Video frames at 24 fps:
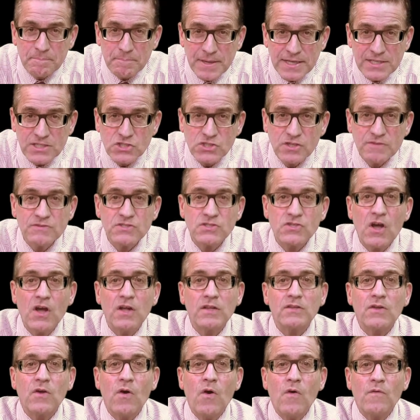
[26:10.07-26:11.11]
pinch of
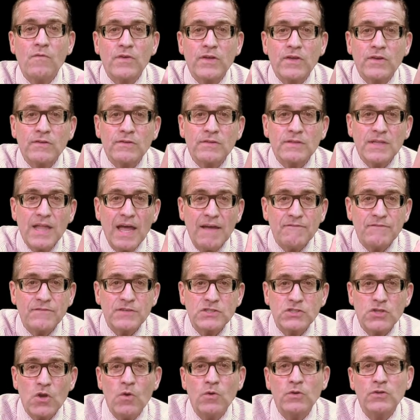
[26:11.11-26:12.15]
salt over your left
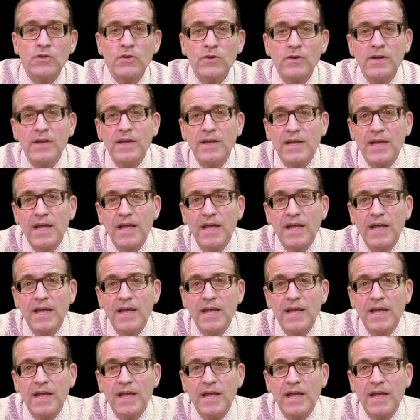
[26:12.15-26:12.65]
shoulder